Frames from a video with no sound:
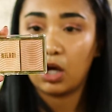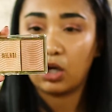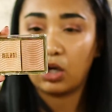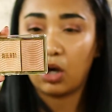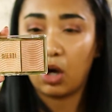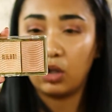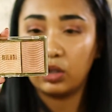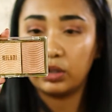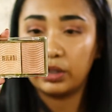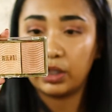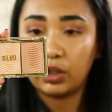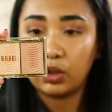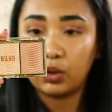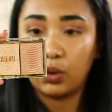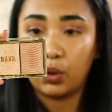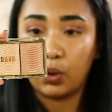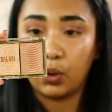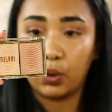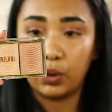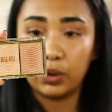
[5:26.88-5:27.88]
Golden
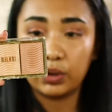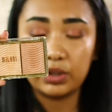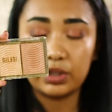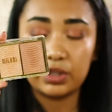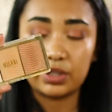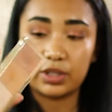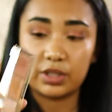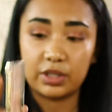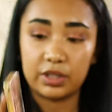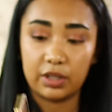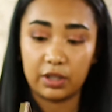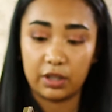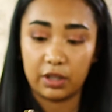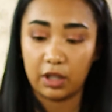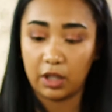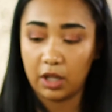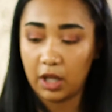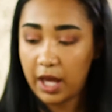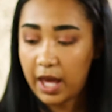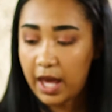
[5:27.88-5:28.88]
Quartz,
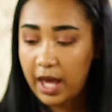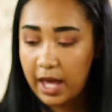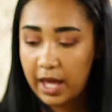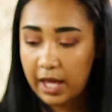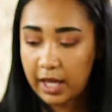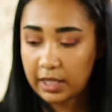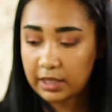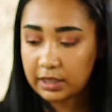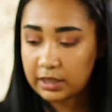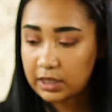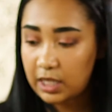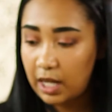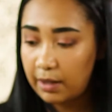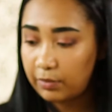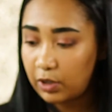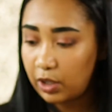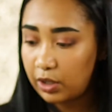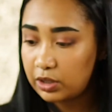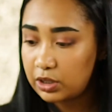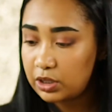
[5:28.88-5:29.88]
and I'm
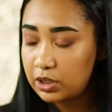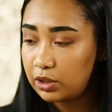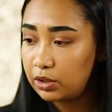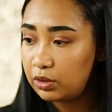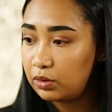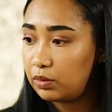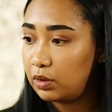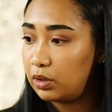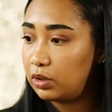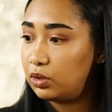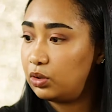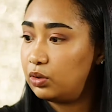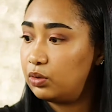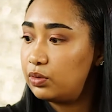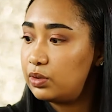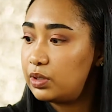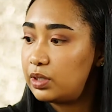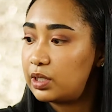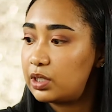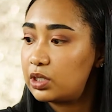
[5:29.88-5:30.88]
going to
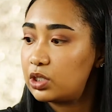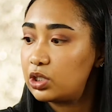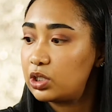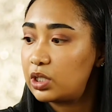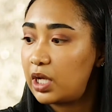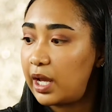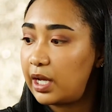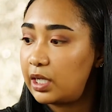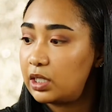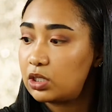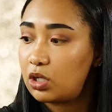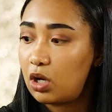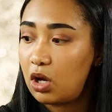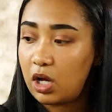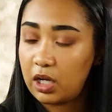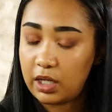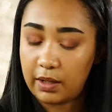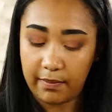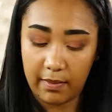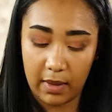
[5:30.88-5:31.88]
use this shade
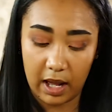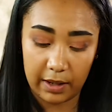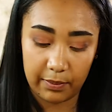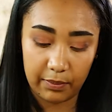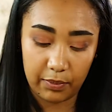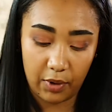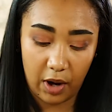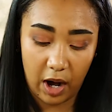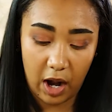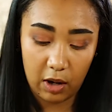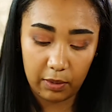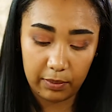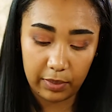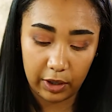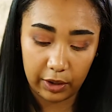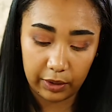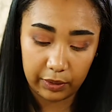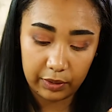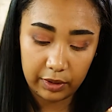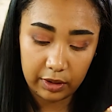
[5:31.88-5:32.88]
on my brow
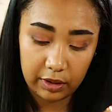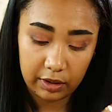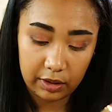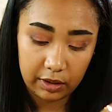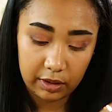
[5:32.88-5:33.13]
bone